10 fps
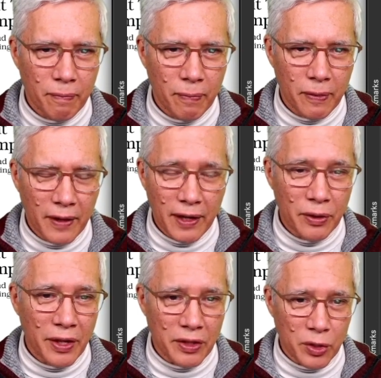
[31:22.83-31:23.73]
Not
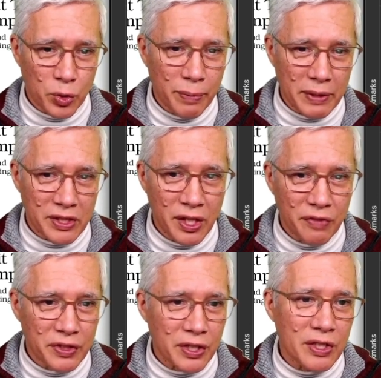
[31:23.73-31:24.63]
look at the trip itself,
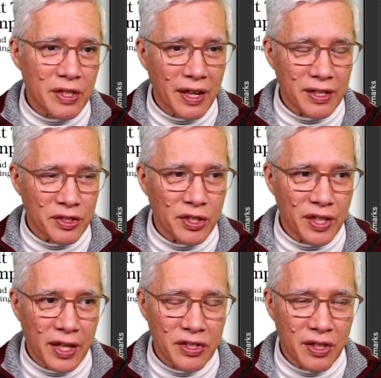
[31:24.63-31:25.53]
just
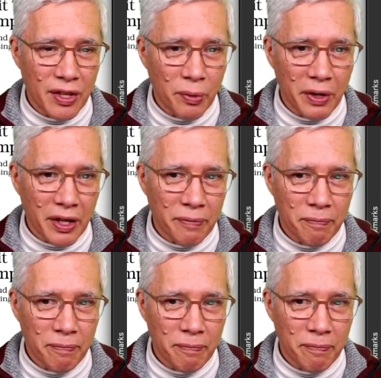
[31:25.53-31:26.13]
ask the array.